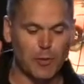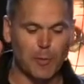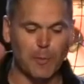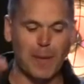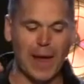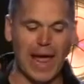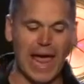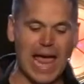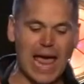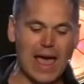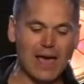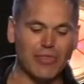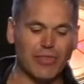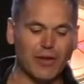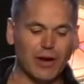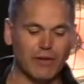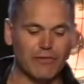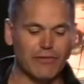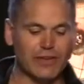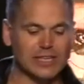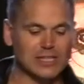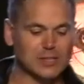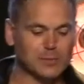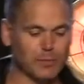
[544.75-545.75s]
the path
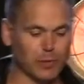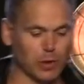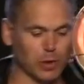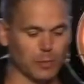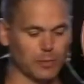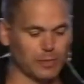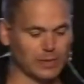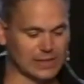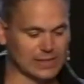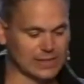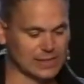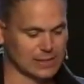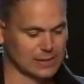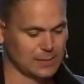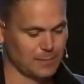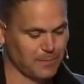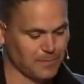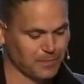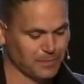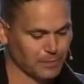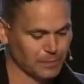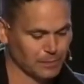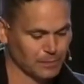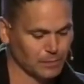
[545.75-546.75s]
of his purpose.
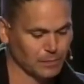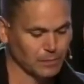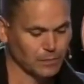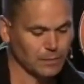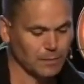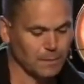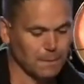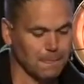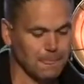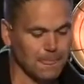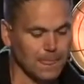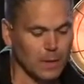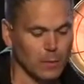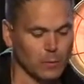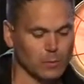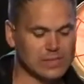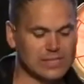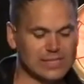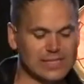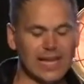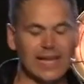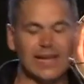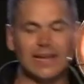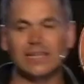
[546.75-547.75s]
We
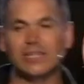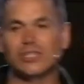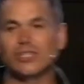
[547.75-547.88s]
stayed